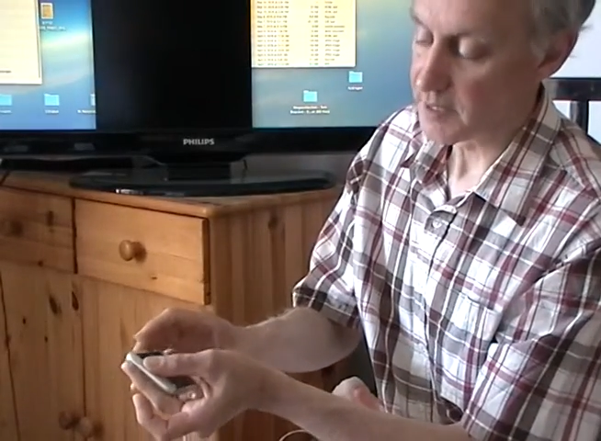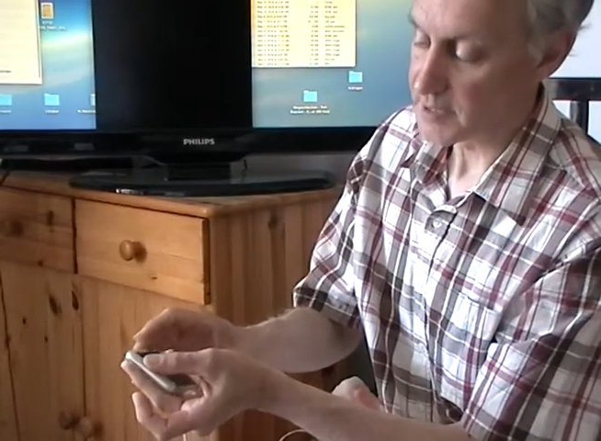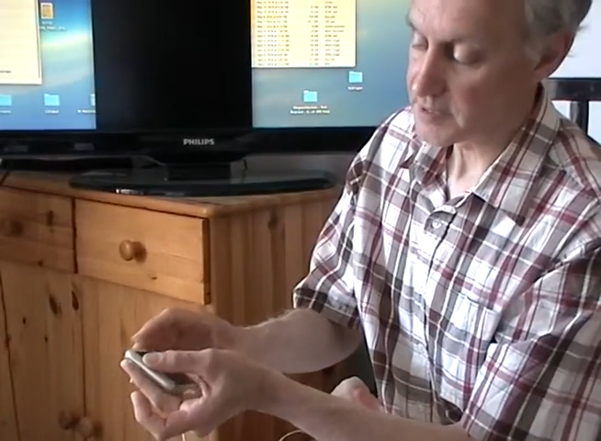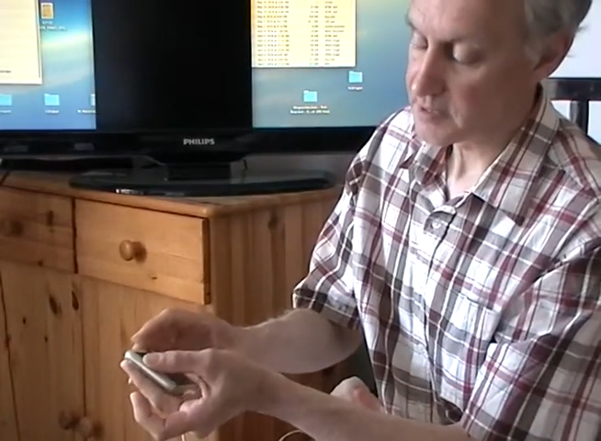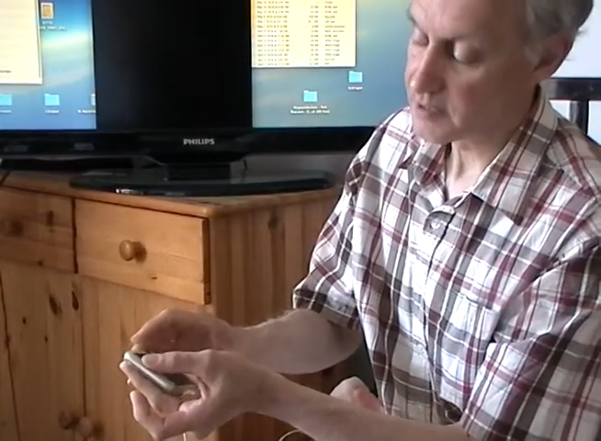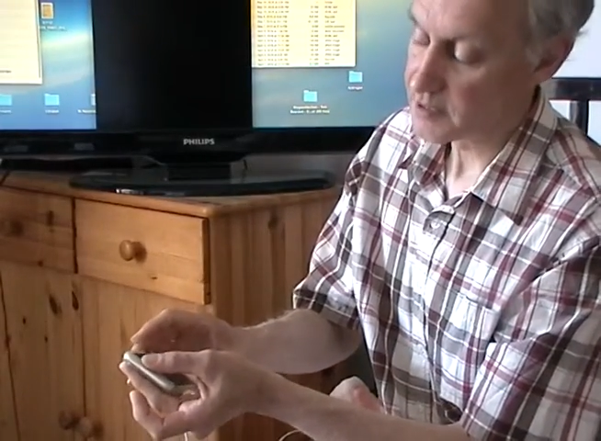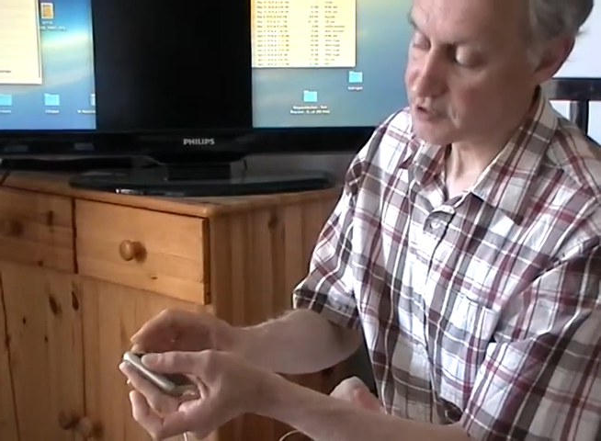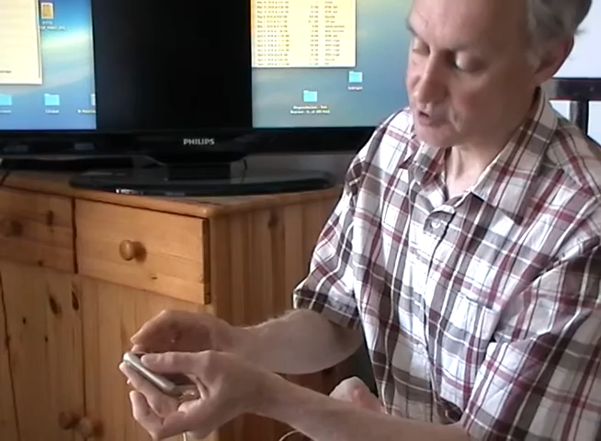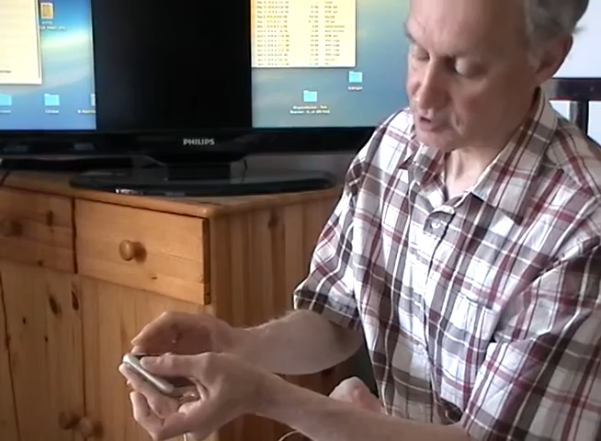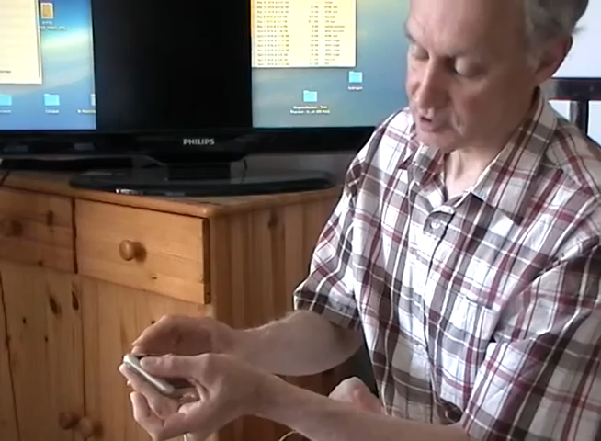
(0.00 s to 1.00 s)
very still
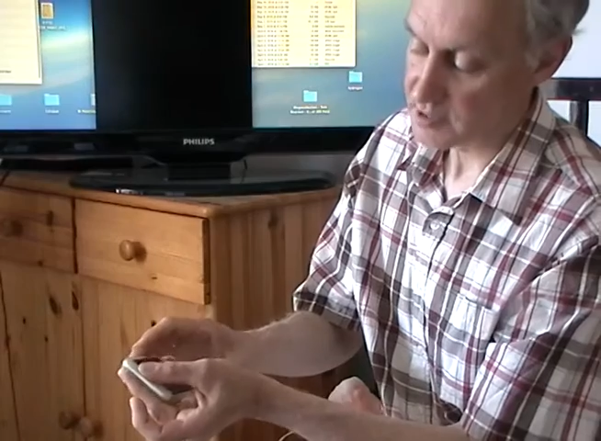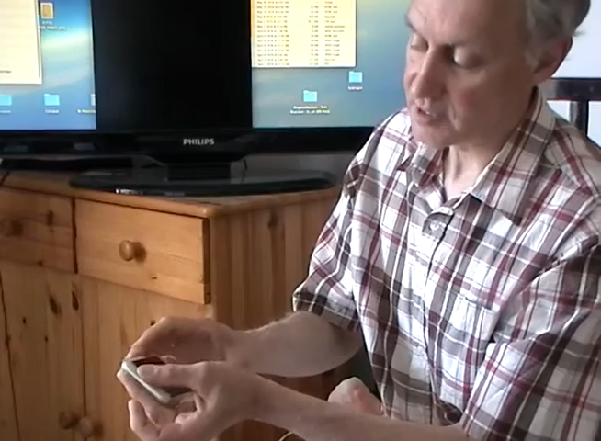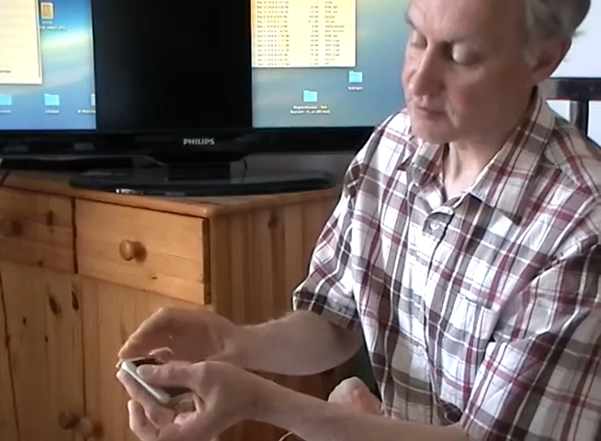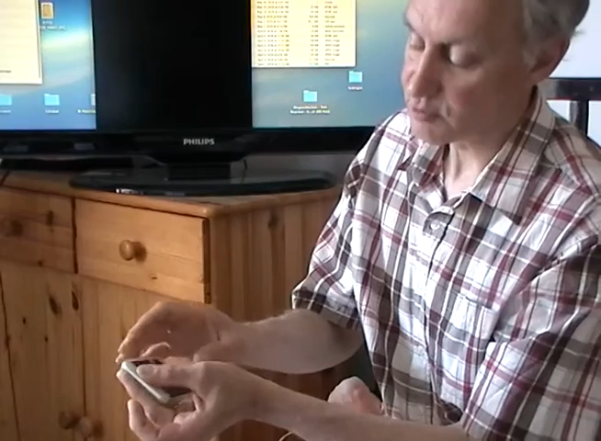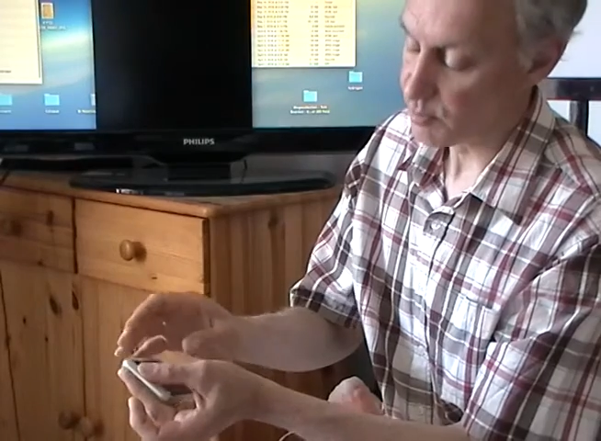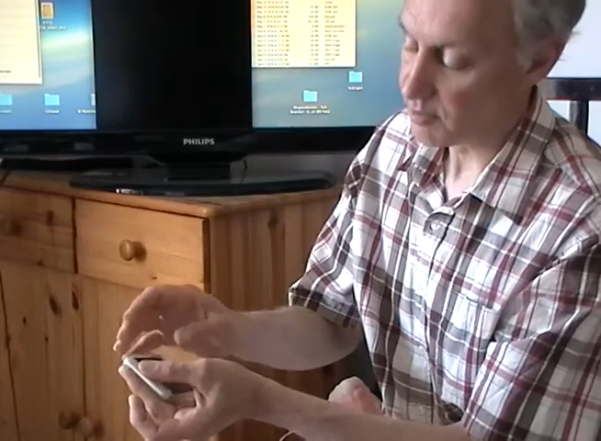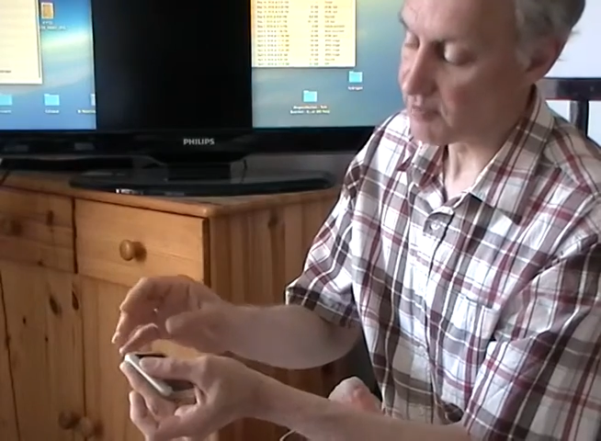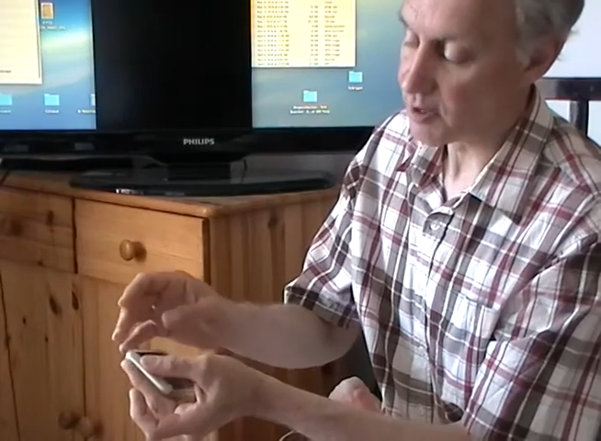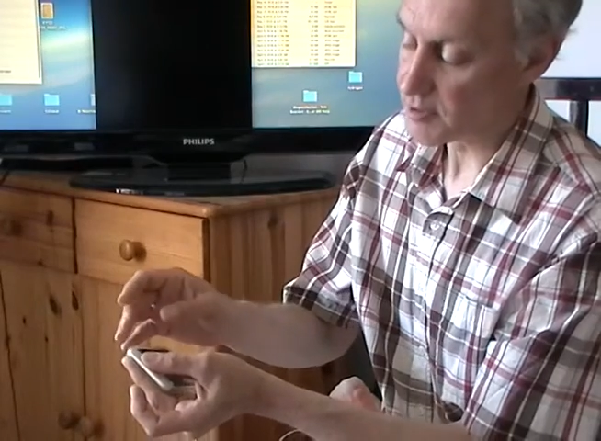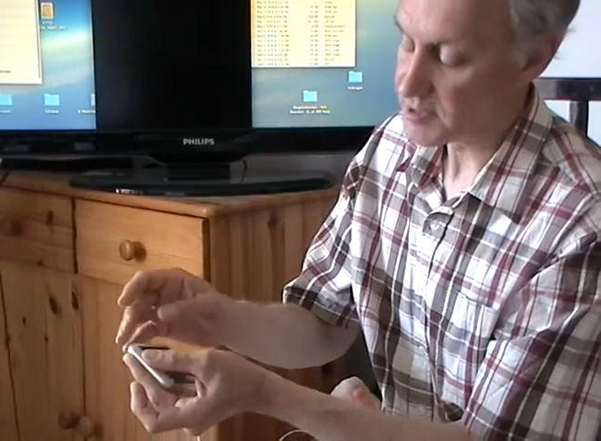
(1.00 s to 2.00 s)
yes it has to be
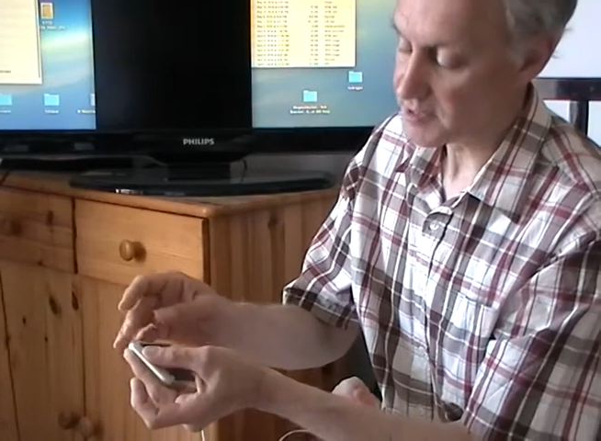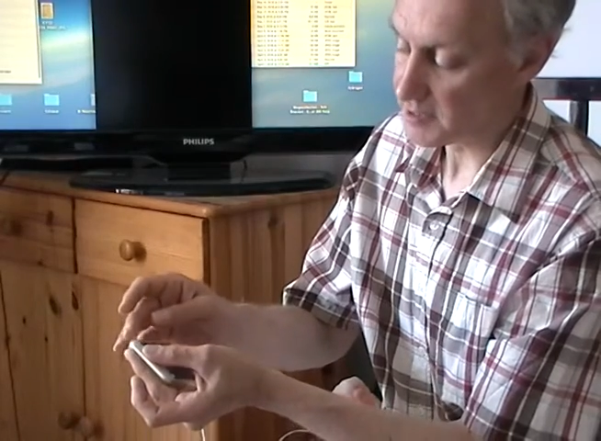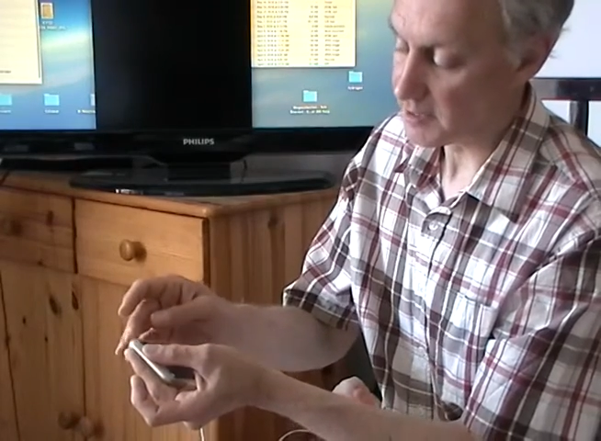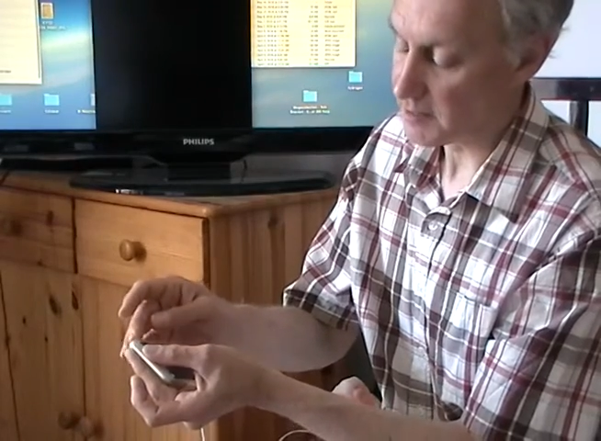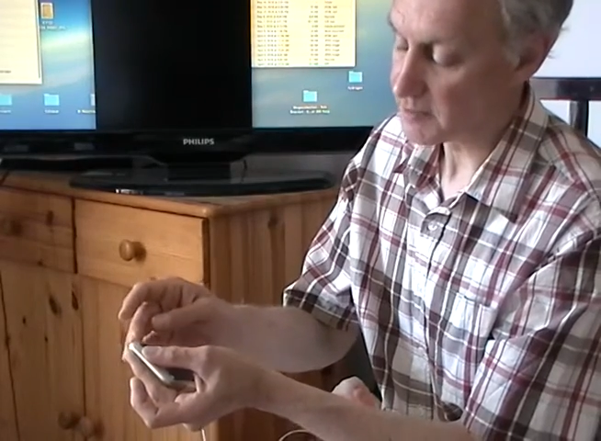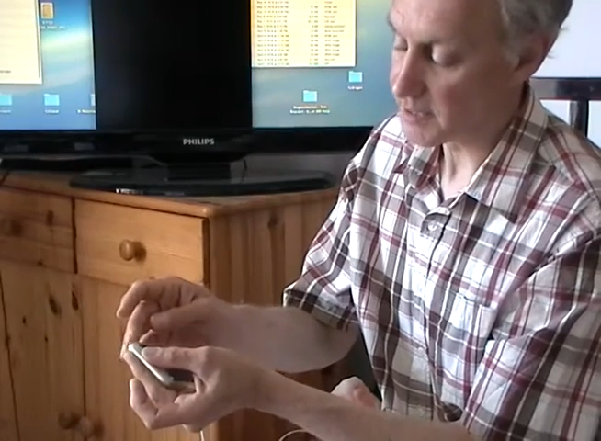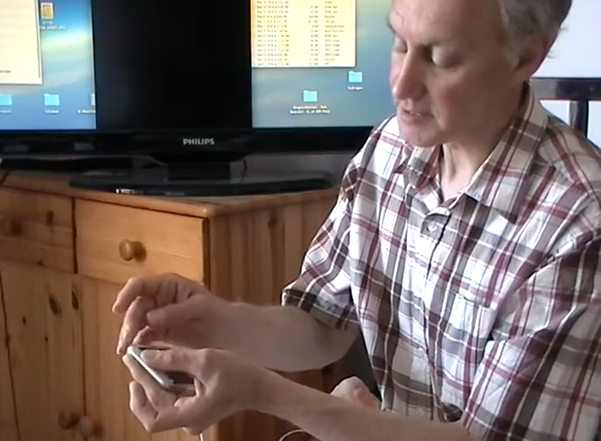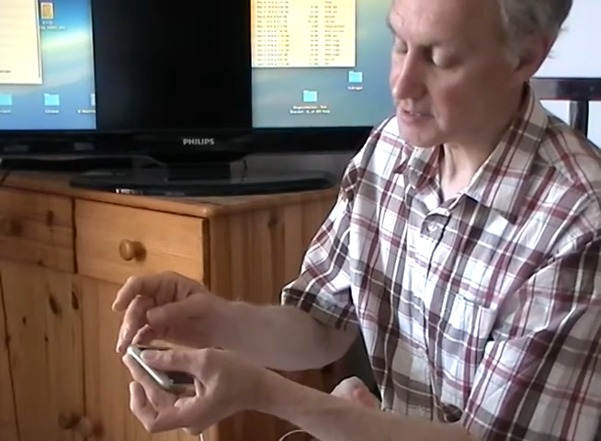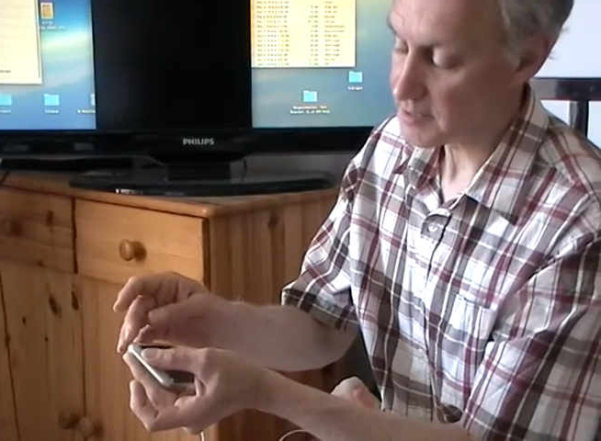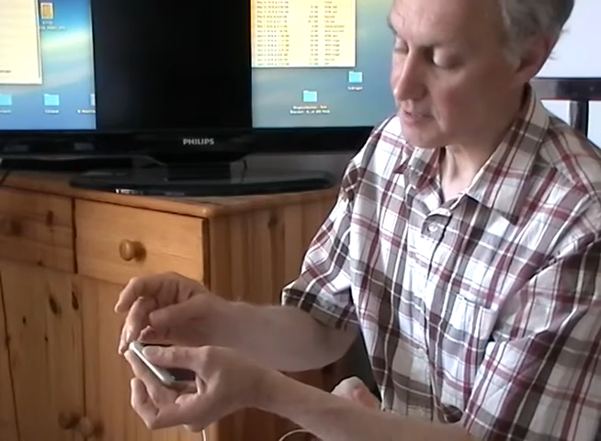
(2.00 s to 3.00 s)
very still
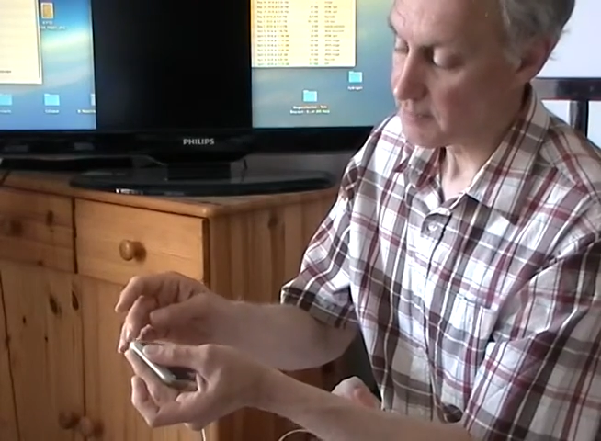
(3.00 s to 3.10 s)
yes